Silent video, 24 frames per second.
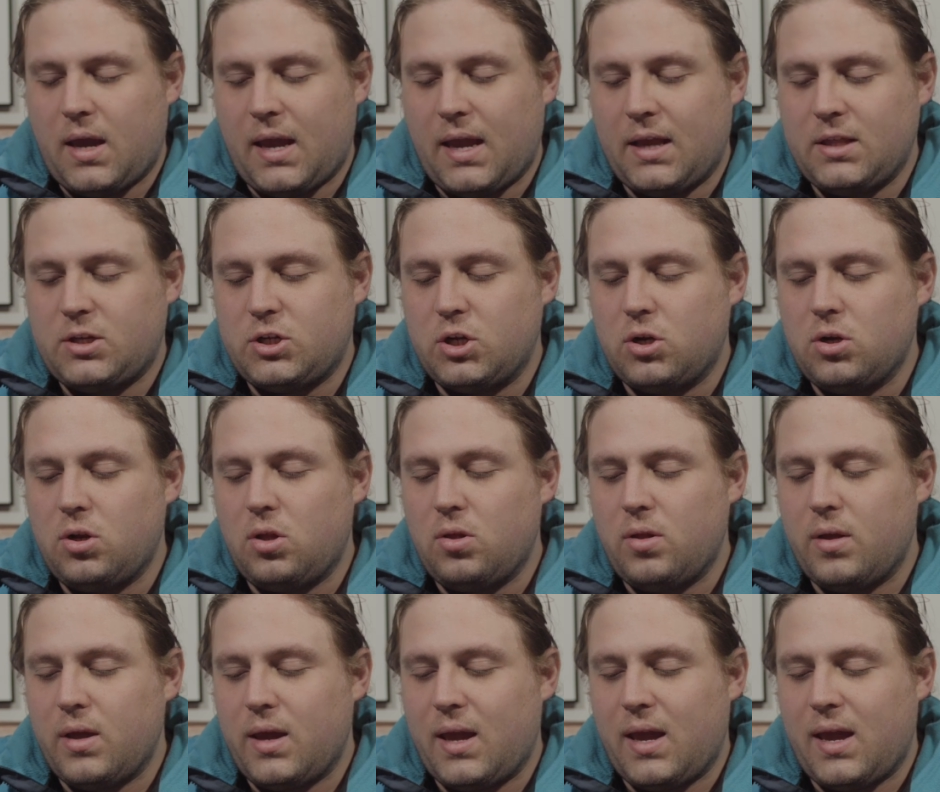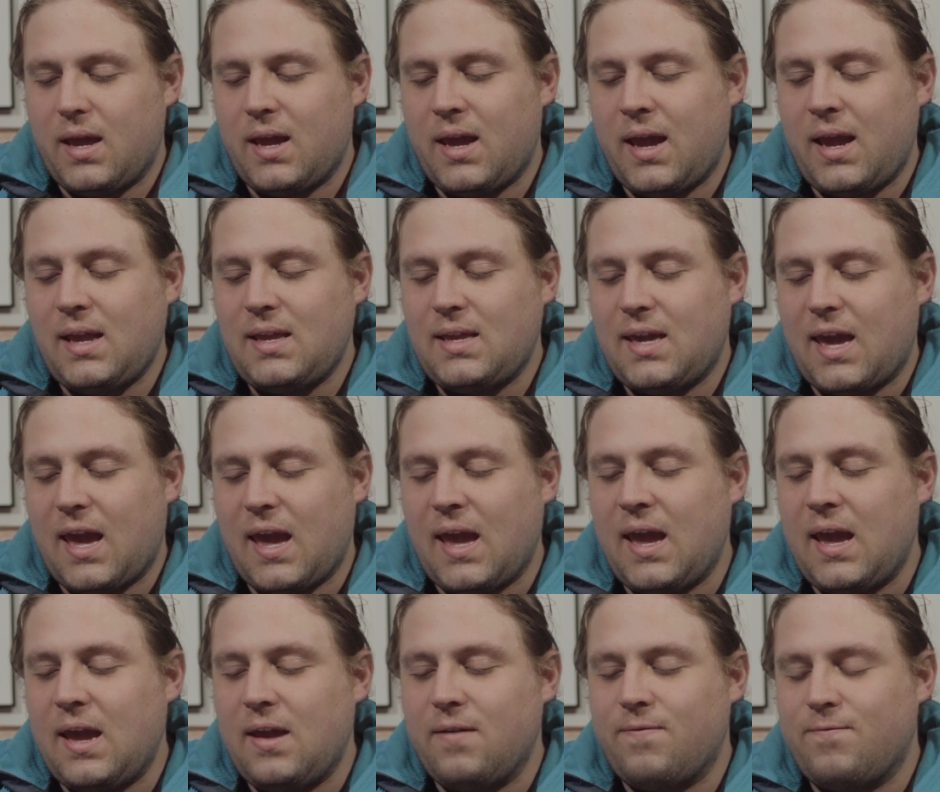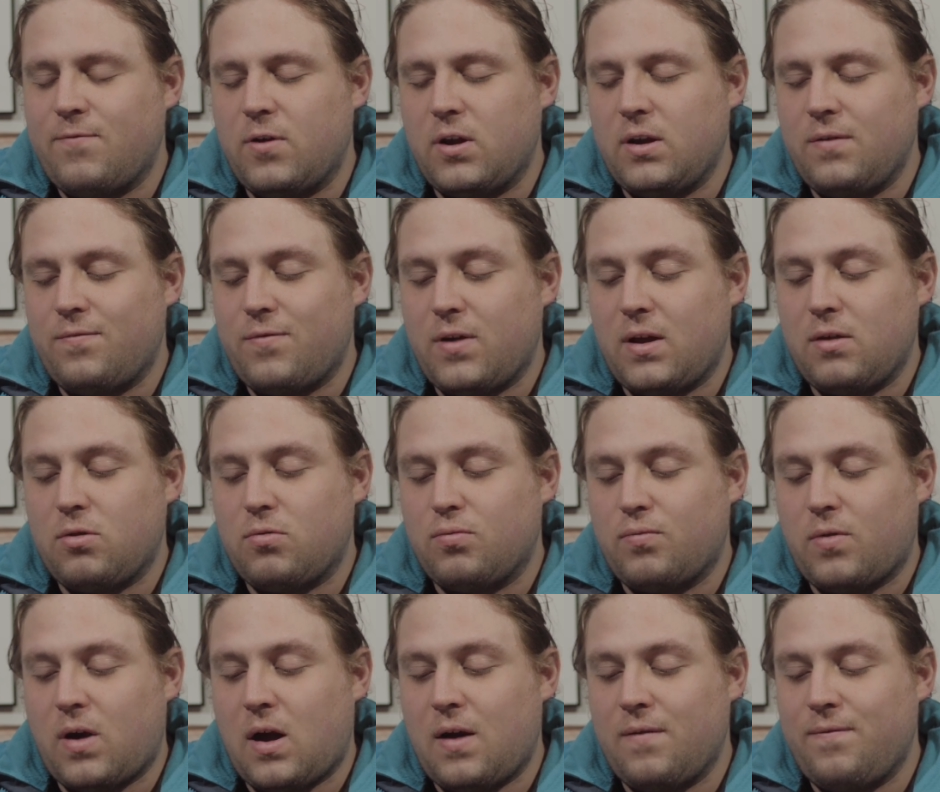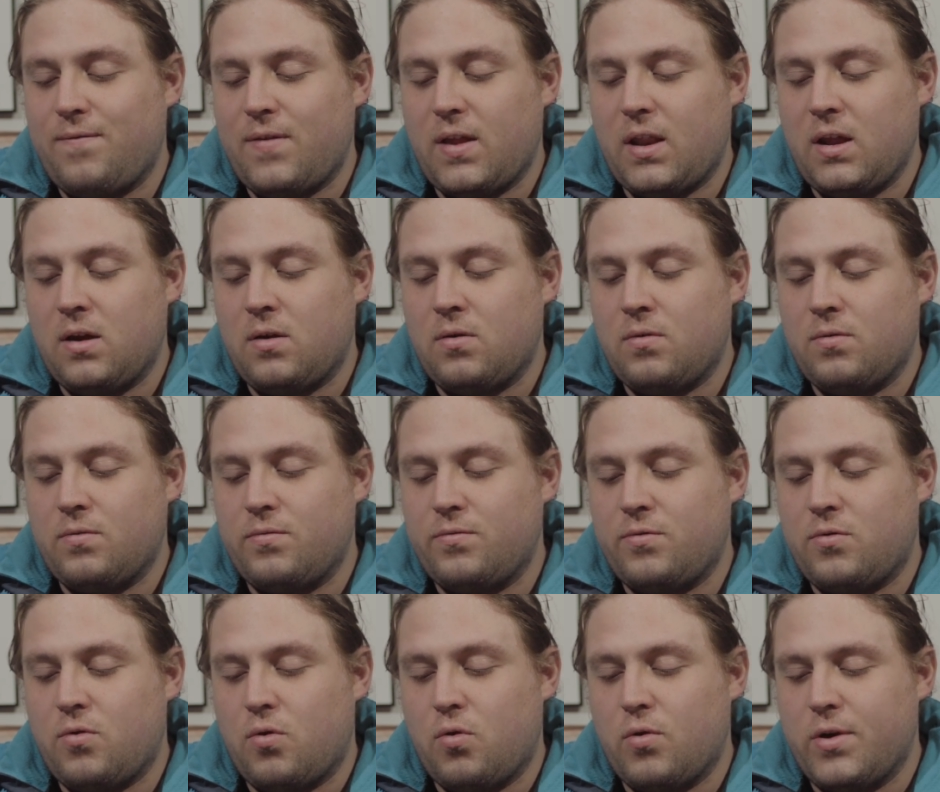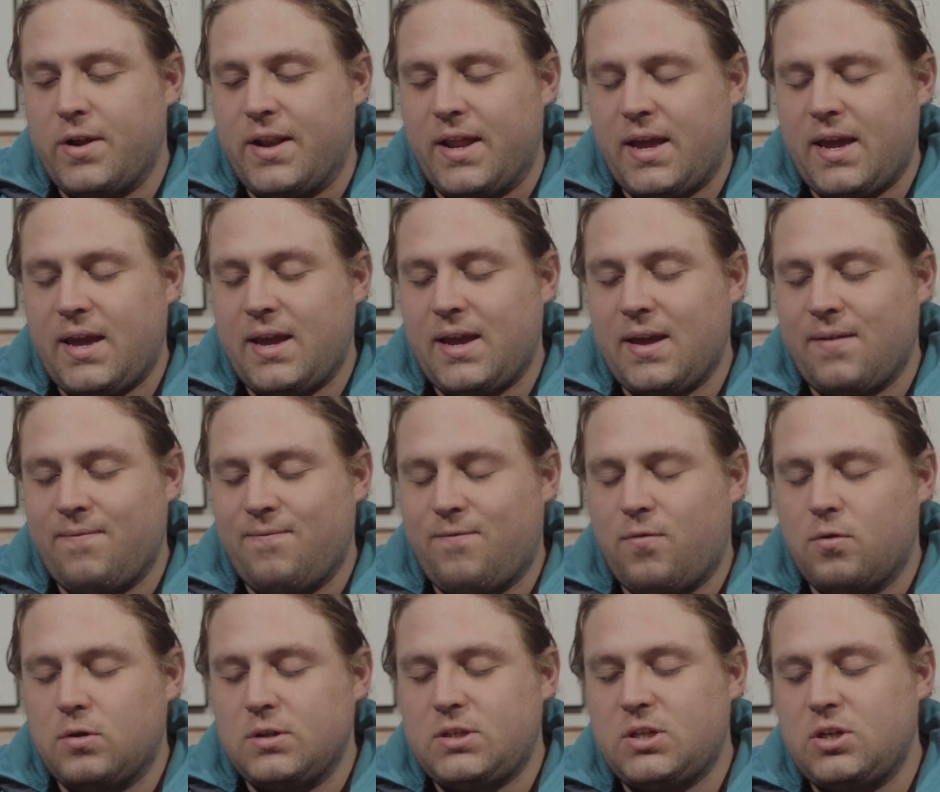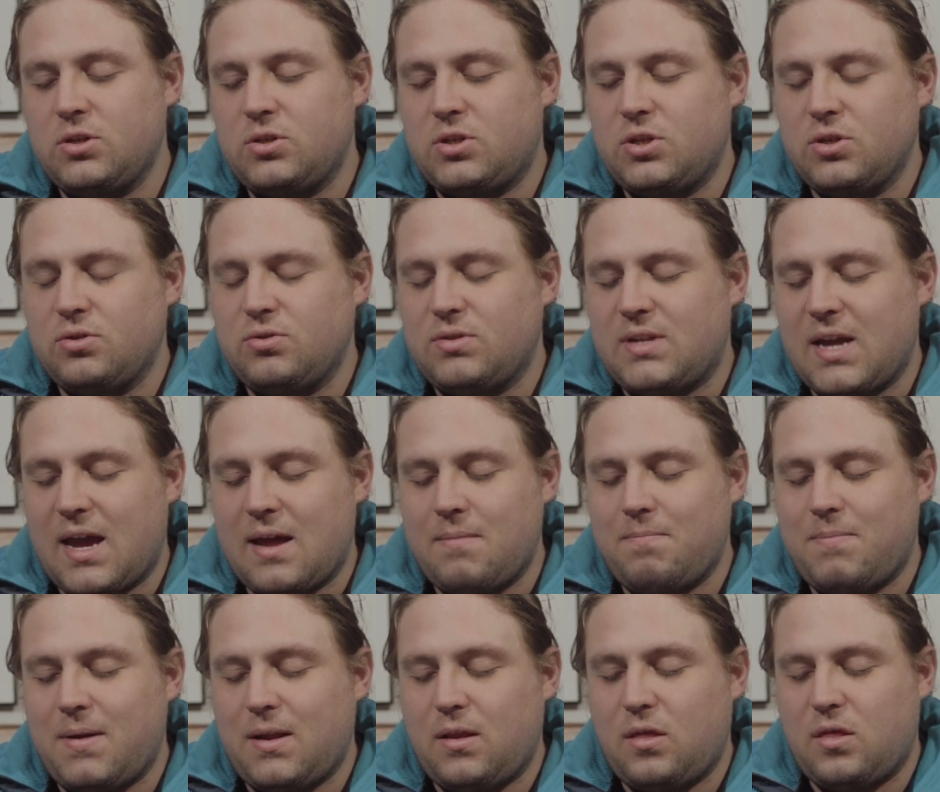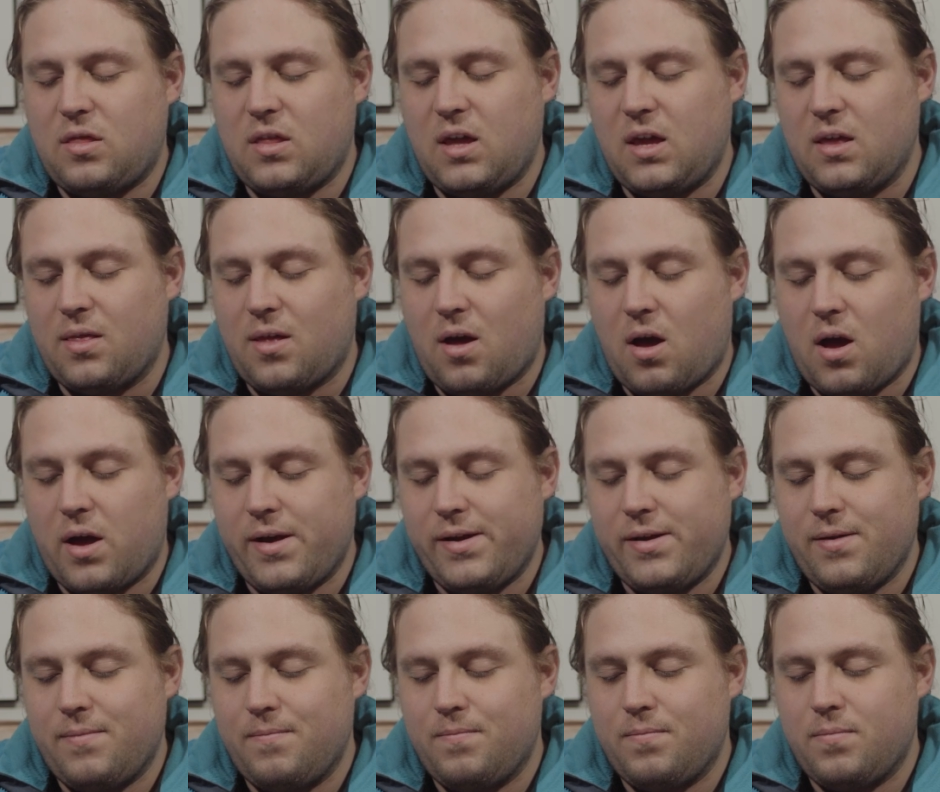Internal 8K 30 frames raw video recording, 422 10-bit C-Log.